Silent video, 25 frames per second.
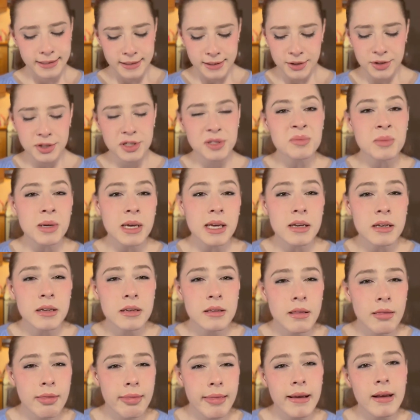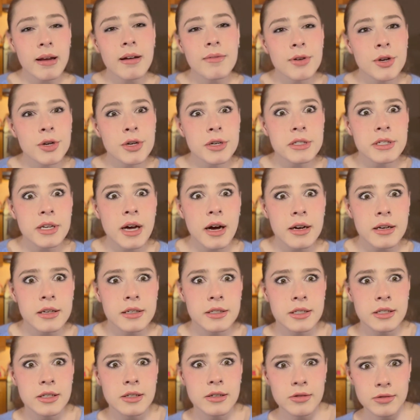Excuse me. Think of who you're
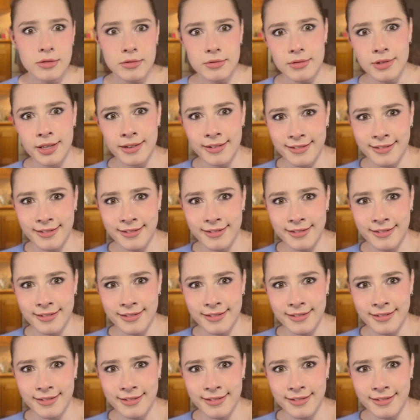talking to.